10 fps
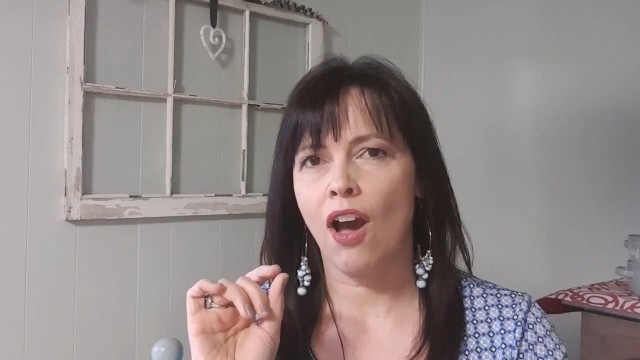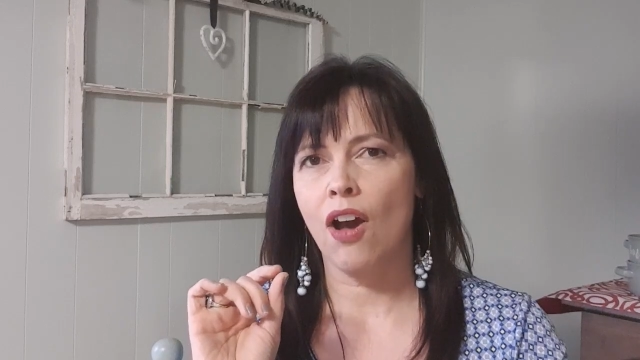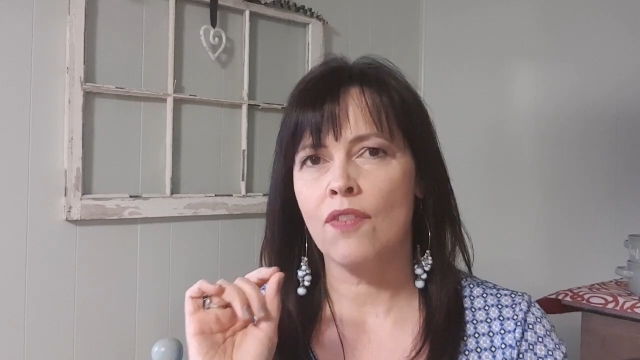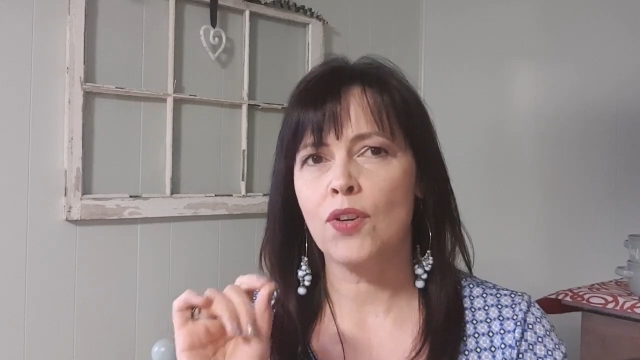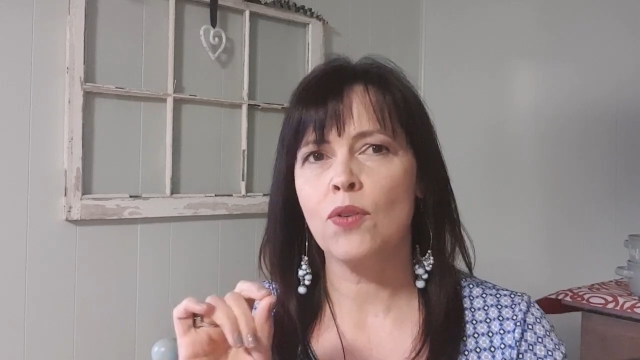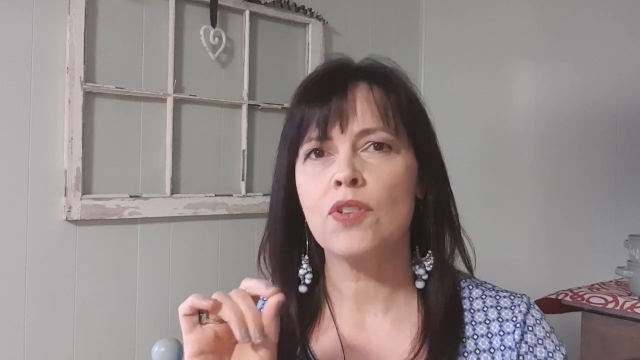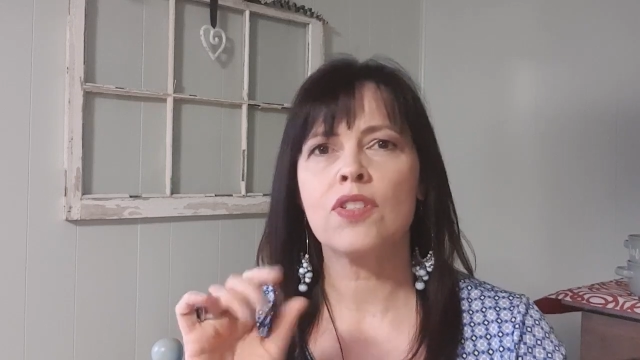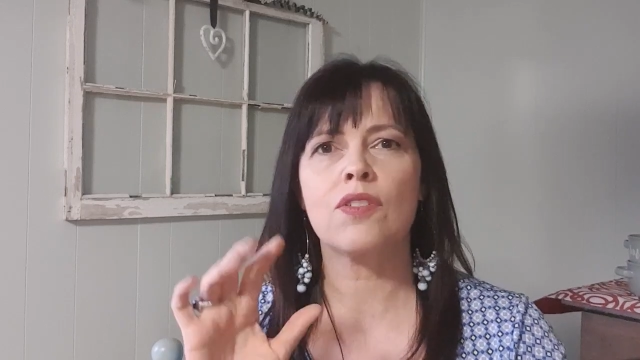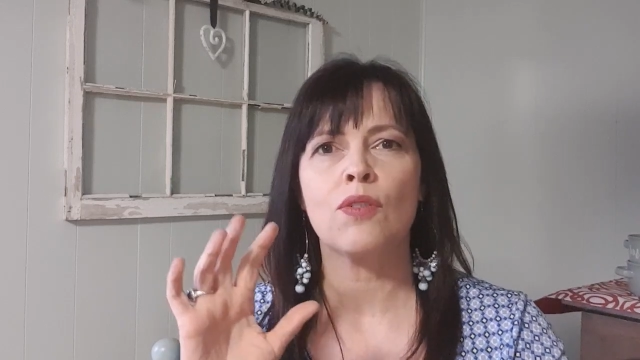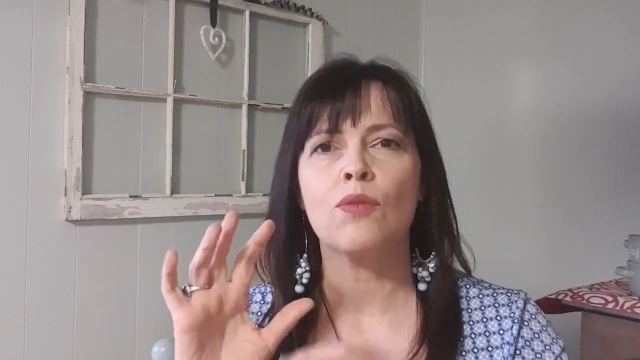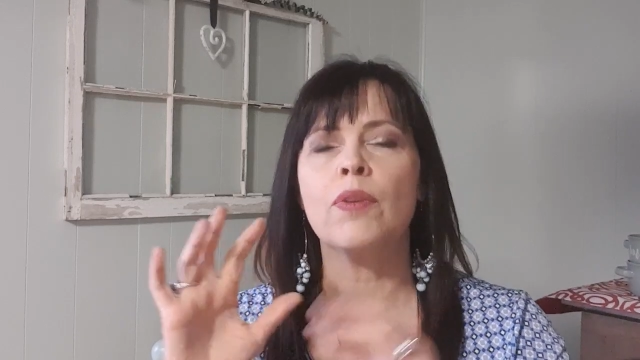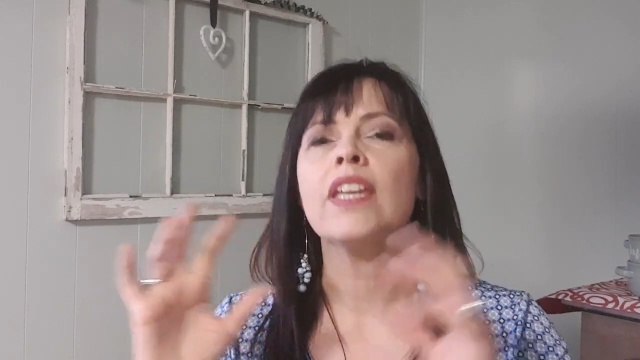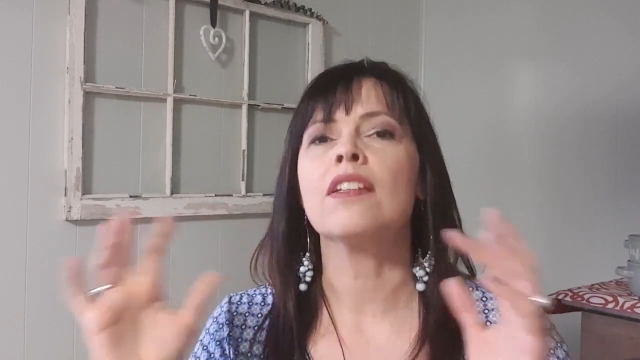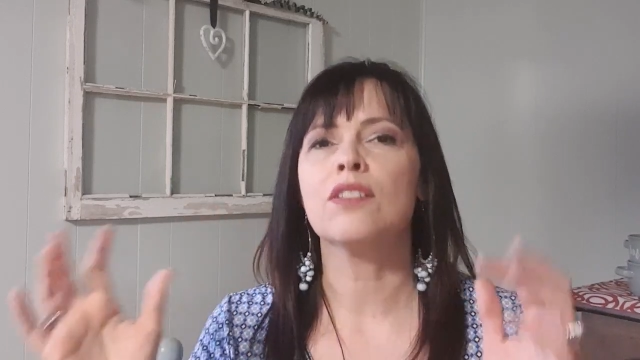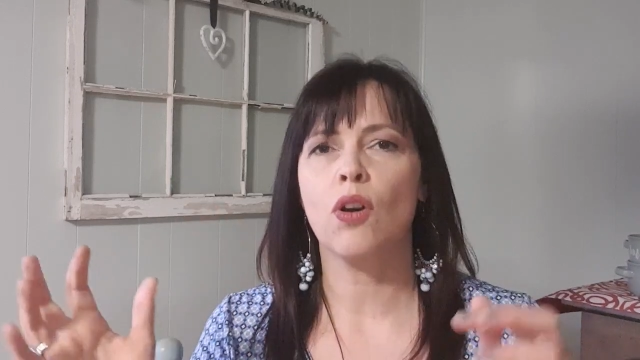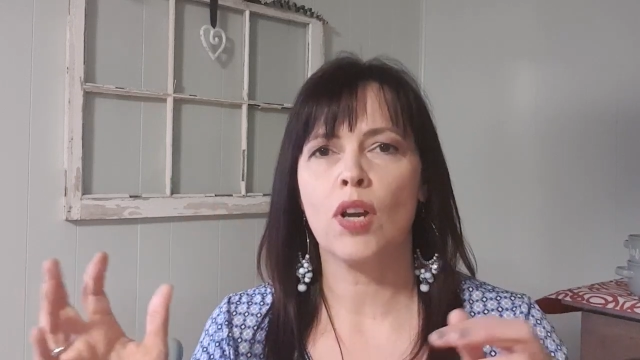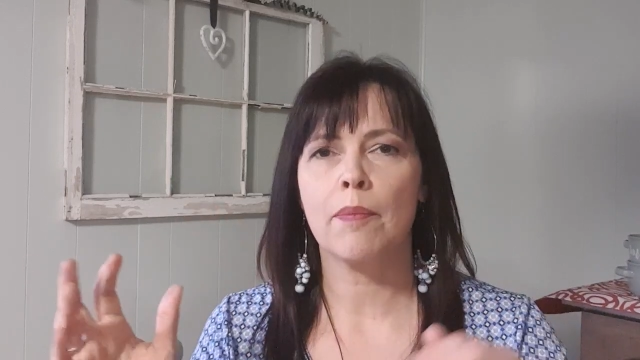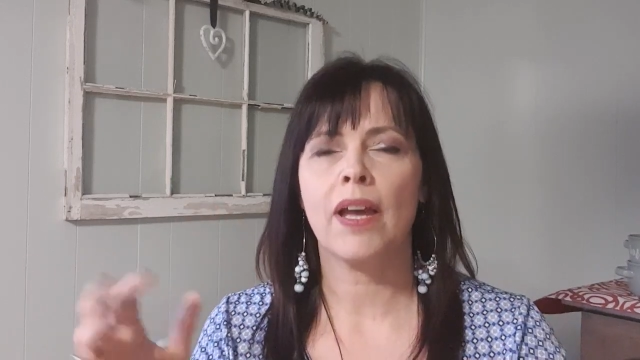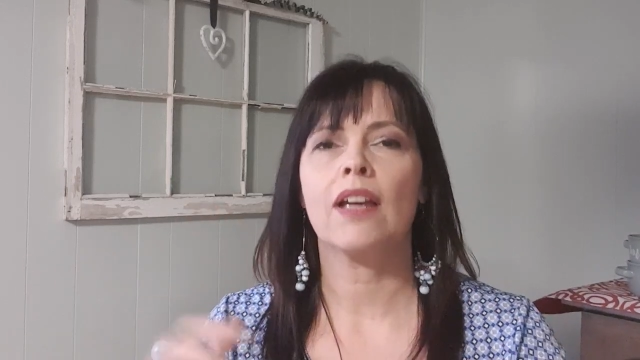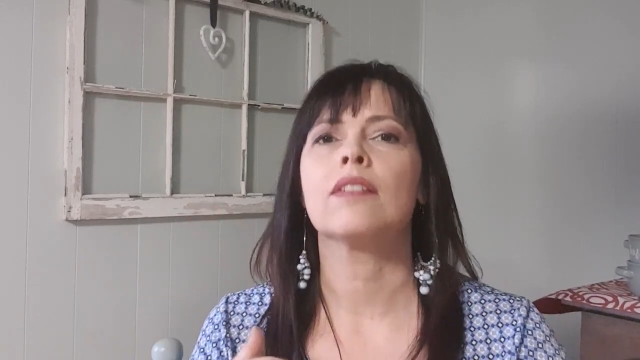of course, we can talk
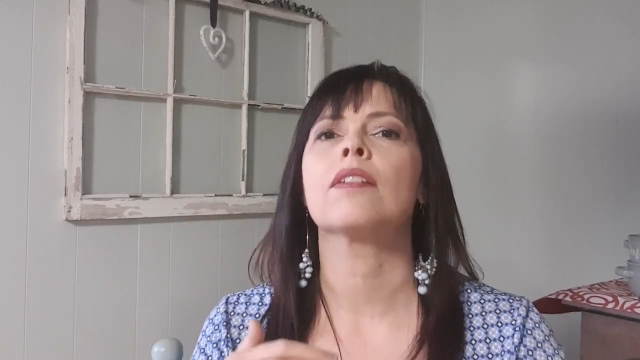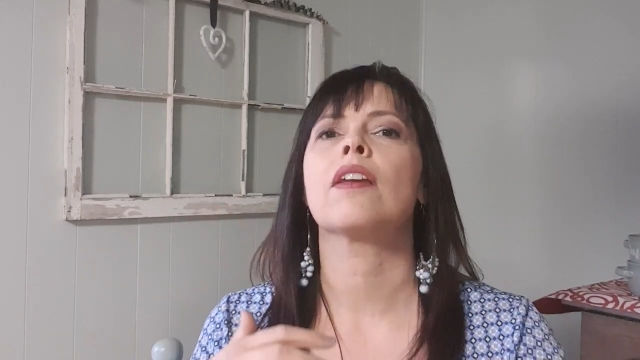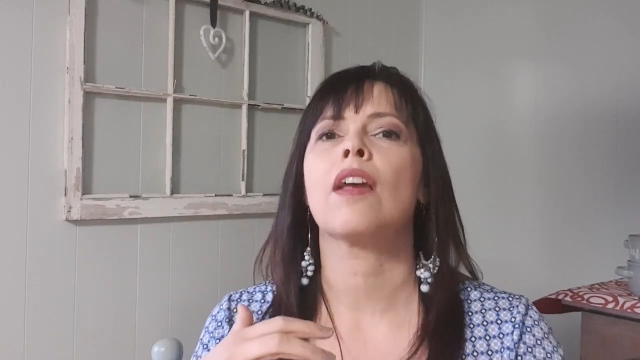about